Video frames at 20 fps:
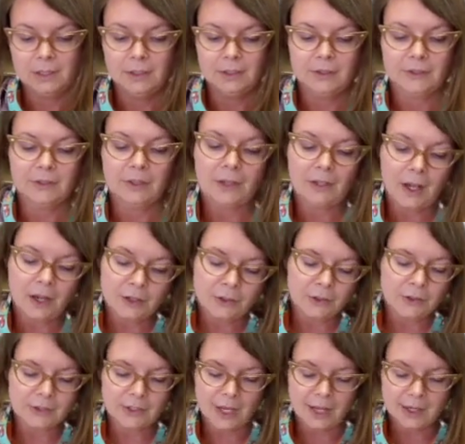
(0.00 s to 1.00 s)

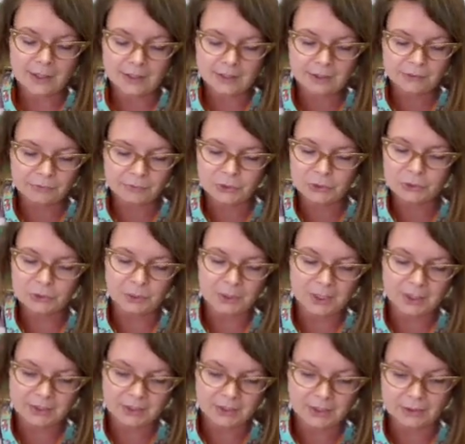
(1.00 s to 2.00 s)
Sadako's eyes filled
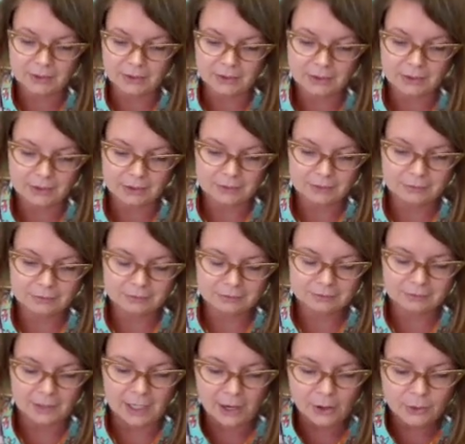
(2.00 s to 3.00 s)
with tears.
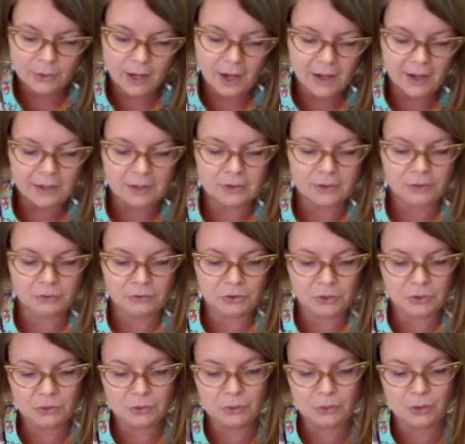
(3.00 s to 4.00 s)
How kind of
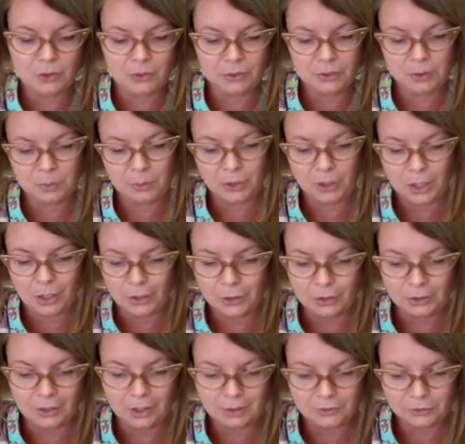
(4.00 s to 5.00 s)
Chizuko to bring a good
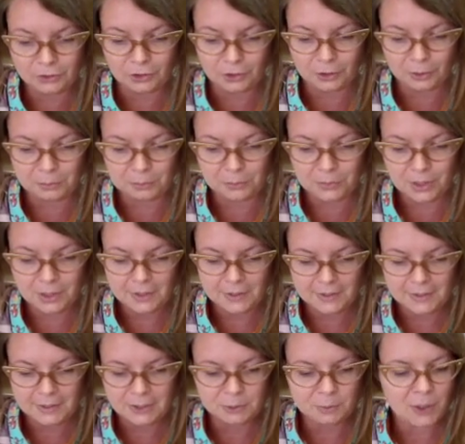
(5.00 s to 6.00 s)
luck charm,
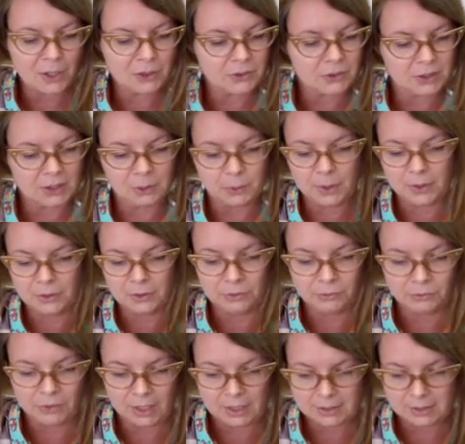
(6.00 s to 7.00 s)
especially when her
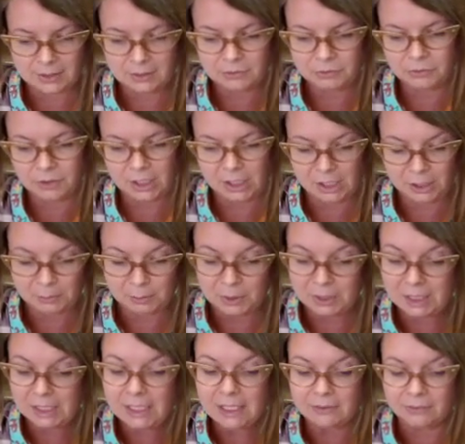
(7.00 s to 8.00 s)
friend didn't really
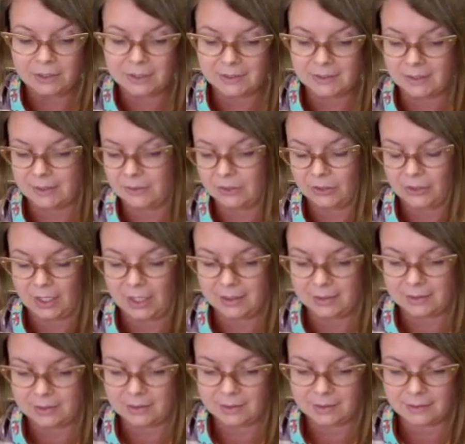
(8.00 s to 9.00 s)
believe in such
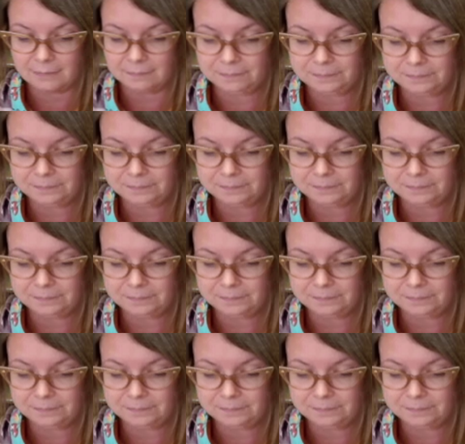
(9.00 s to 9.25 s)
things.